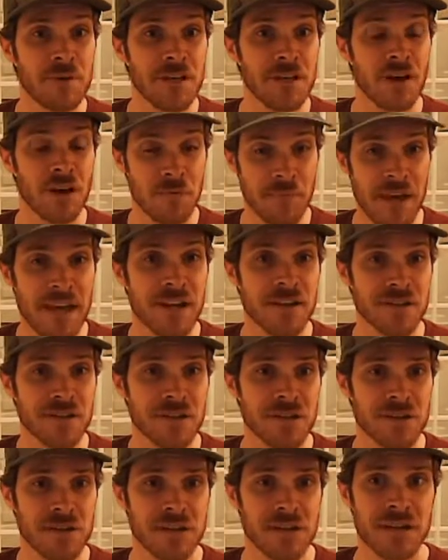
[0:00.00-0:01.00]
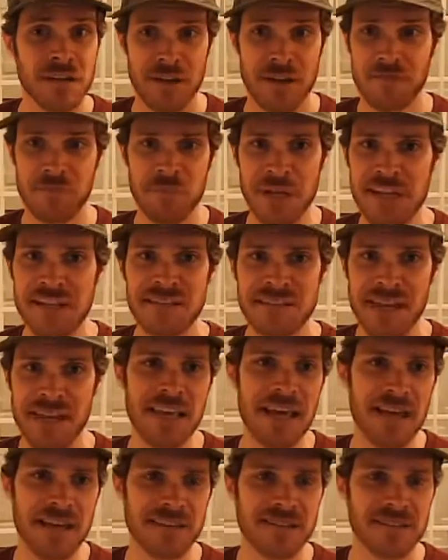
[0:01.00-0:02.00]
our manager?" And for me to say
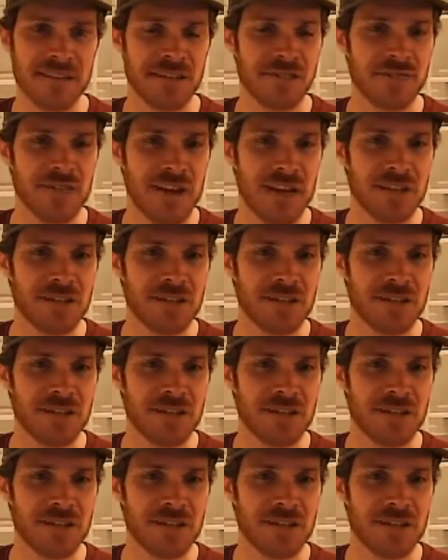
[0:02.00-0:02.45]
yes if I